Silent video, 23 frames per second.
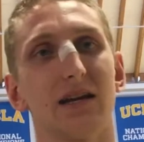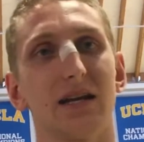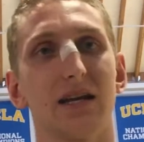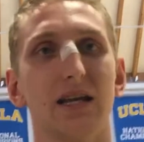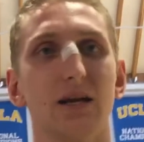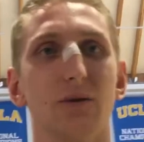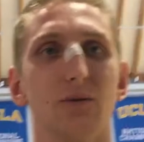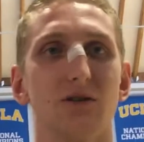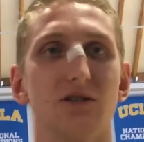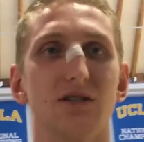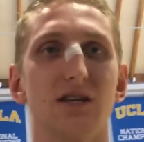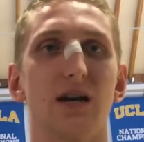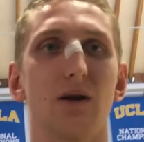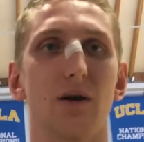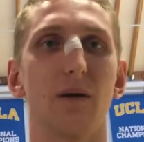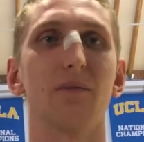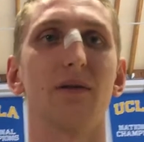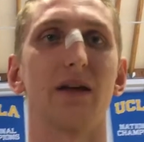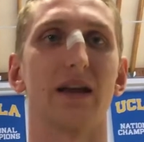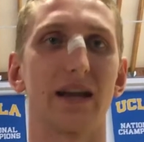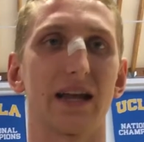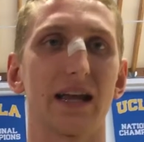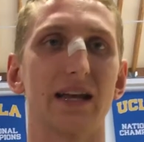he was there. I
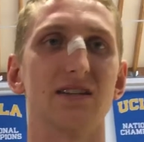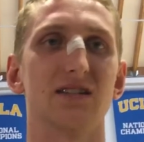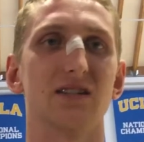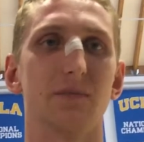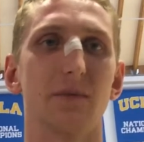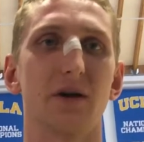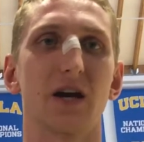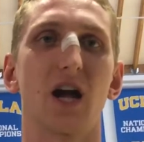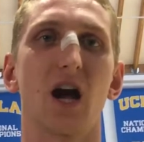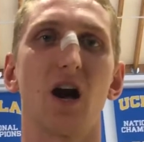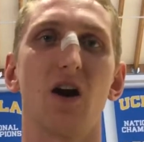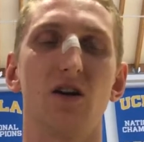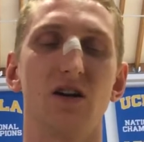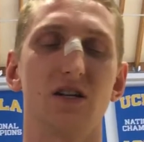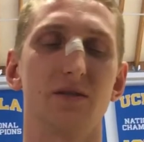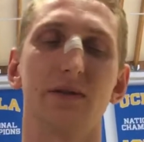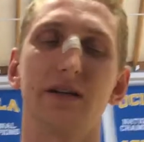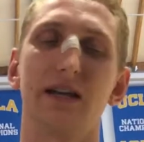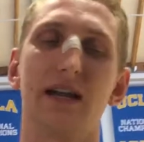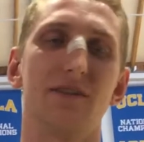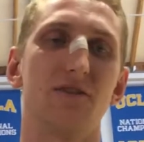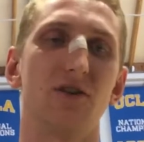played against him in college, but okay.